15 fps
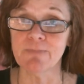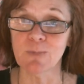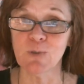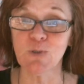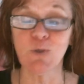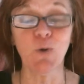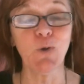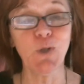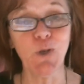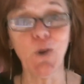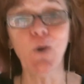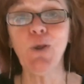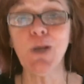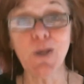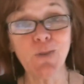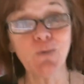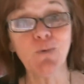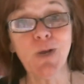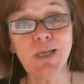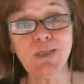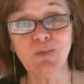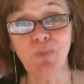So you know you got the
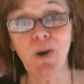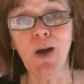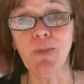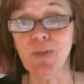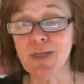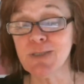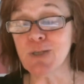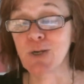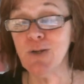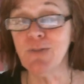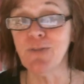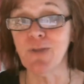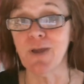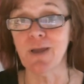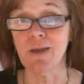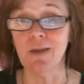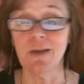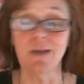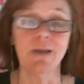right spot. That's a good thing.